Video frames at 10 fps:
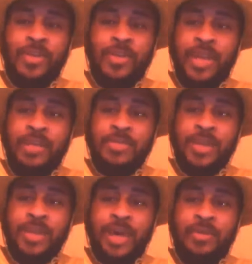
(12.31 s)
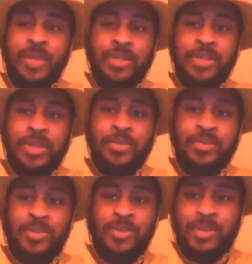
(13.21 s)
games a lot on my channel,
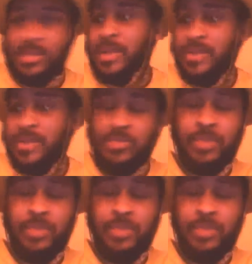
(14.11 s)
so I decided this would